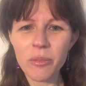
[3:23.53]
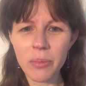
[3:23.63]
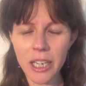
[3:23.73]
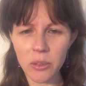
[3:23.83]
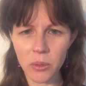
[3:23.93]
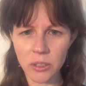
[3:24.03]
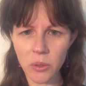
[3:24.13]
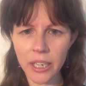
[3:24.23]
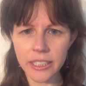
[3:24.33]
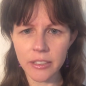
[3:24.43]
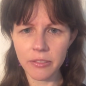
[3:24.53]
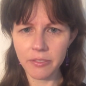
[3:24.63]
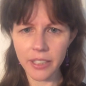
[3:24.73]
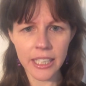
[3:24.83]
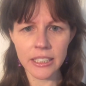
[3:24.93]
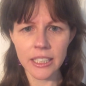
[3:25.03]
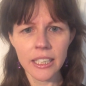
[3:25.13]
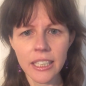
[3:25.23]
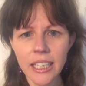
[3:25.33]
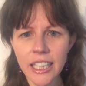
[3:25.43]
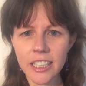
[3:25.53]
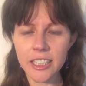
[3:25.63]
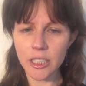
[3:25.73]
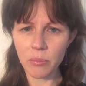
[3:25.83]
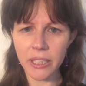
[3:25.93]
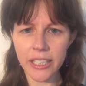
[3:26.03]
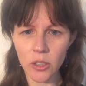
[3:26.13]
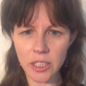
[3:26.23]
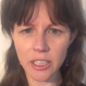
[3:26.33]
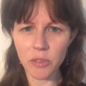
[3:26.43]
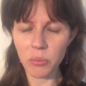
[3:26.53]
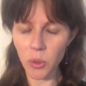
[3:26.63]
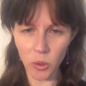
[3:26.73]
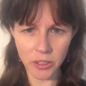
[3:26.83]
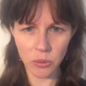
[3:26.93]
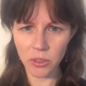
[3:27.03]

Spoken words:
but we're trying to fit into somebody else's mold.